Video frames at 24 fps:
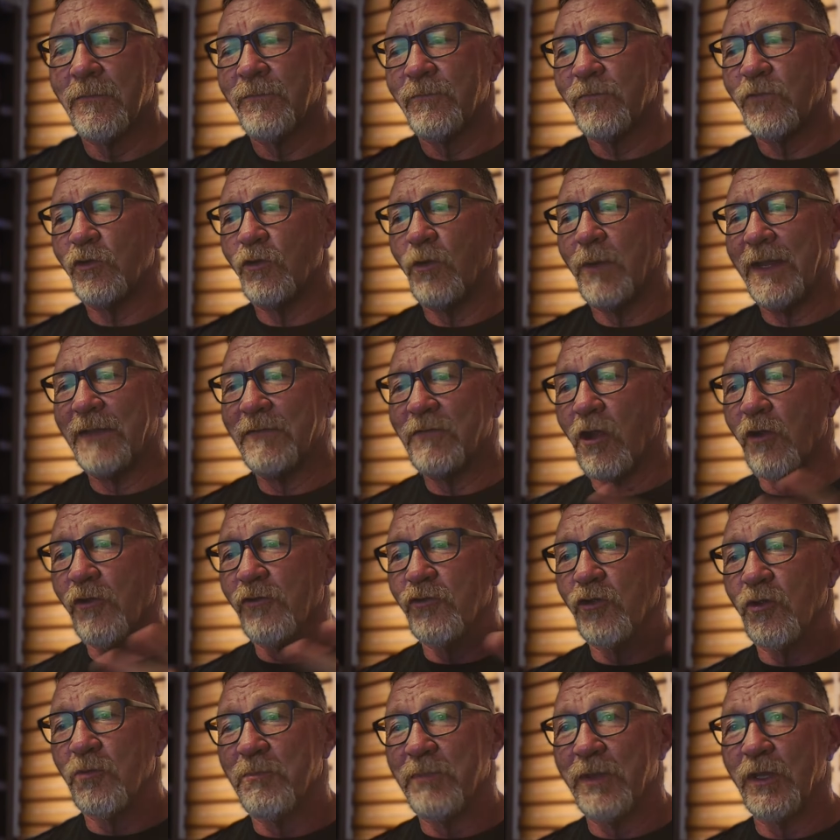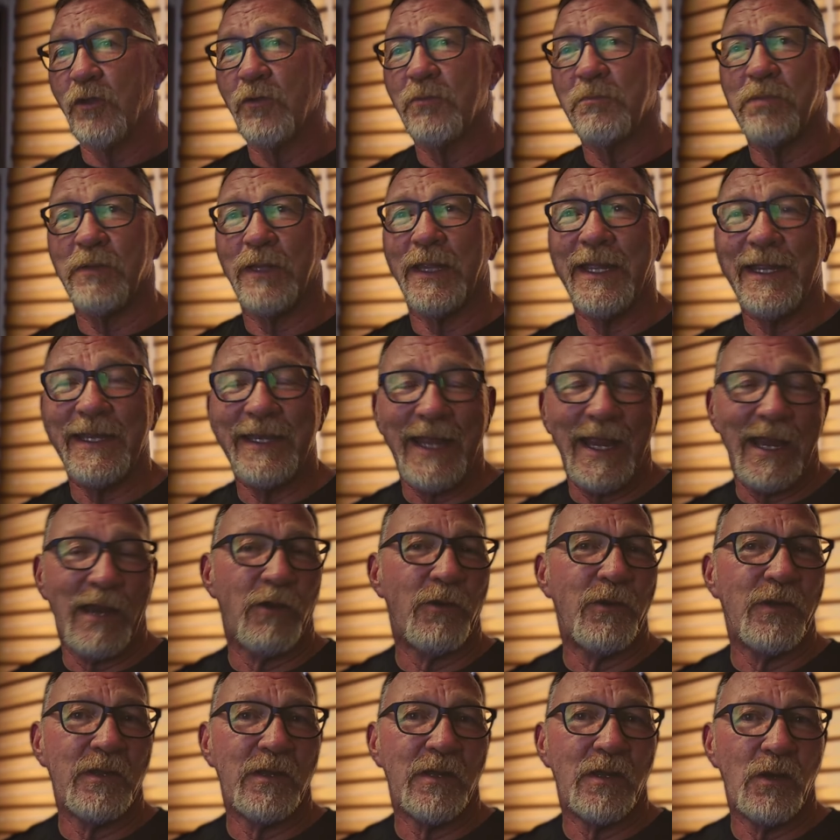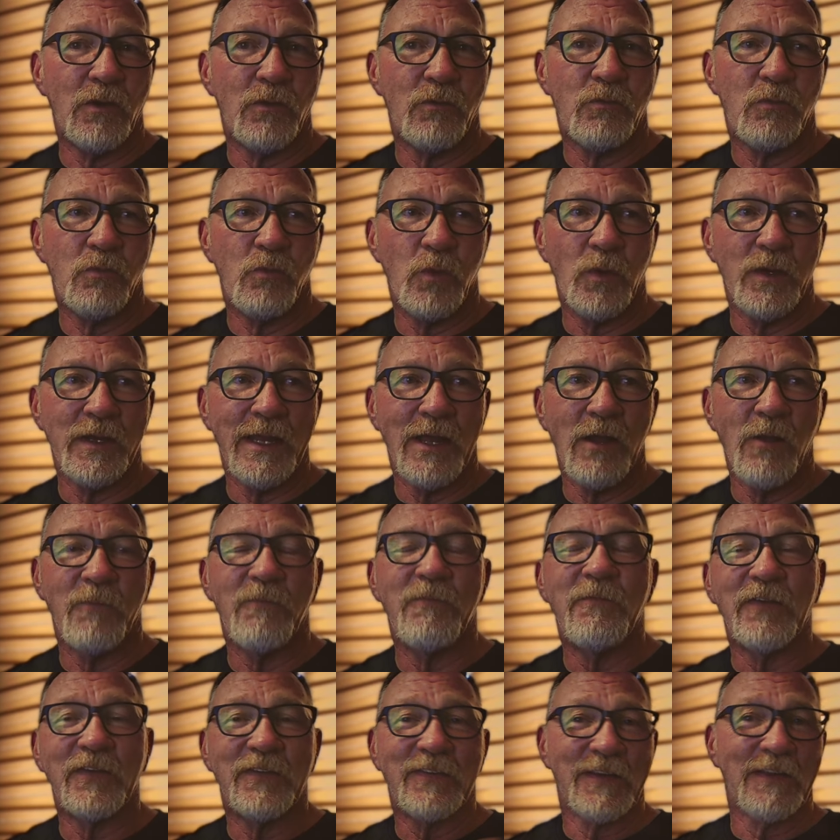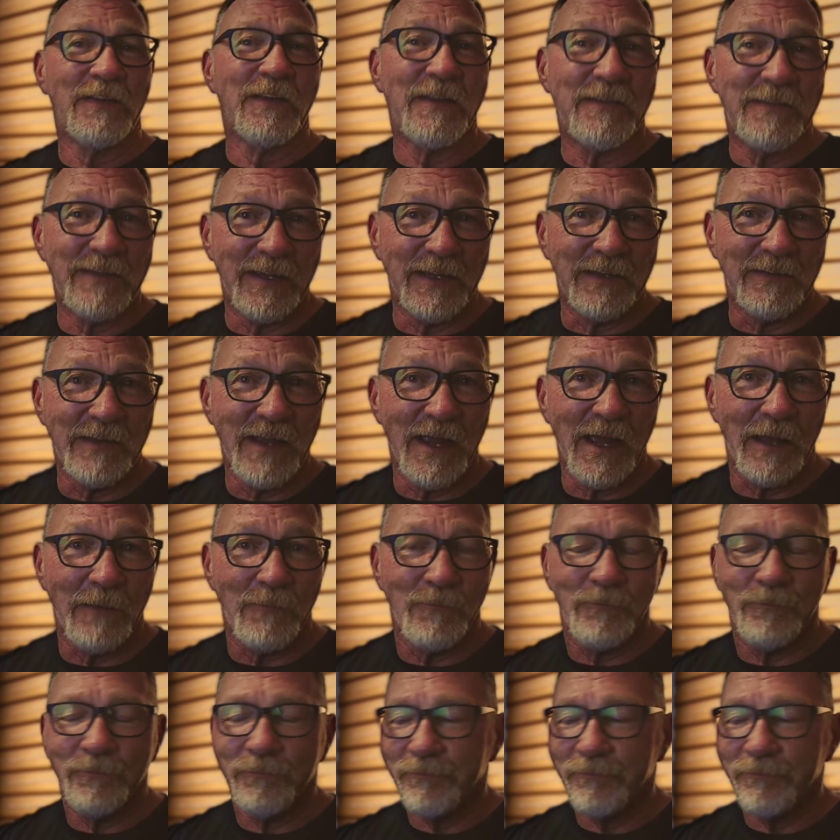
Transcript: So a larger build plate area would help facilitate that.